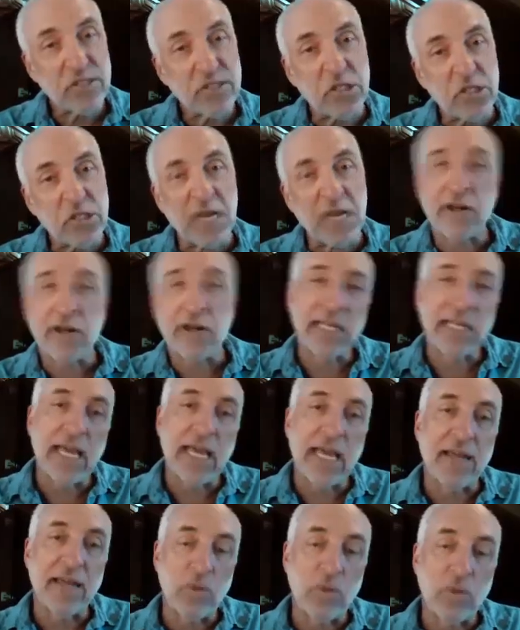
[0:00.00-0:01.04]
This is
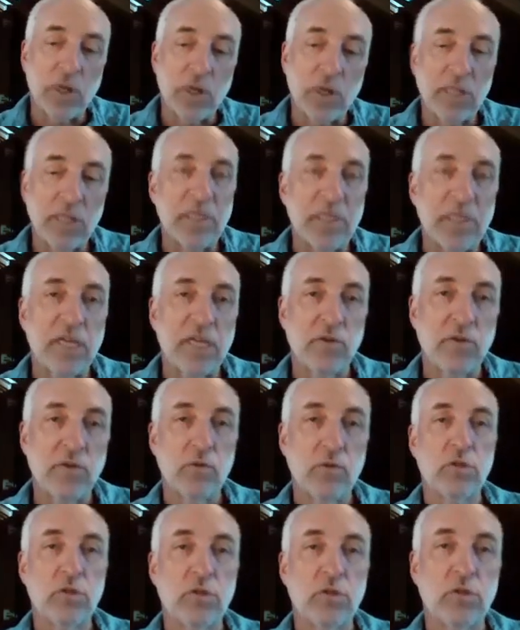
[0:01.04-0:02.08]
generically how they work. Let me
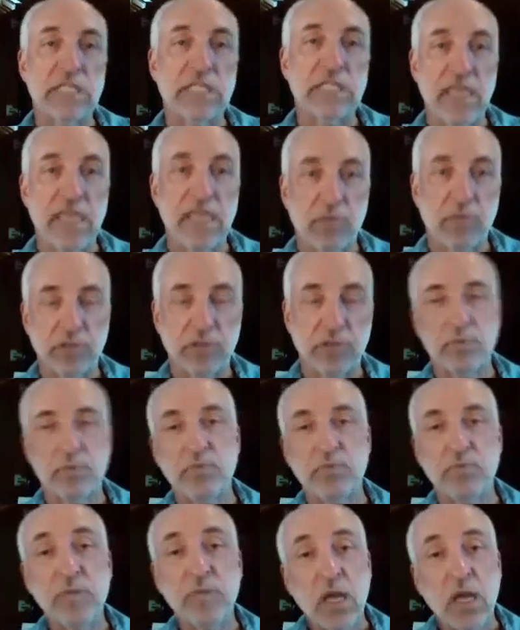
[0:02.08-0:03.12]
give you 2
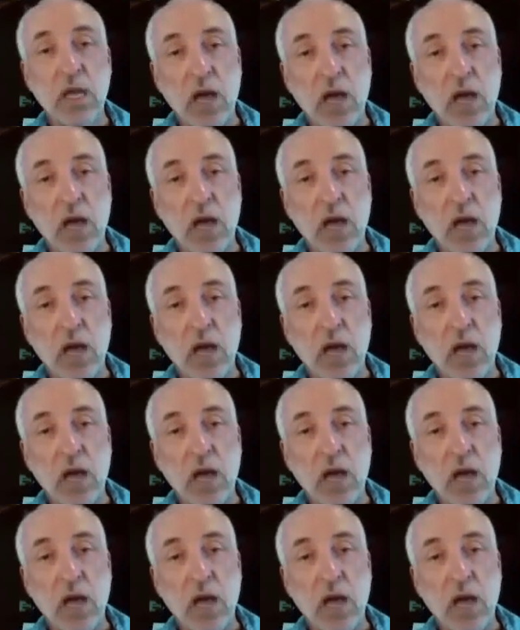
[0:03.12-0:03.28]
examples.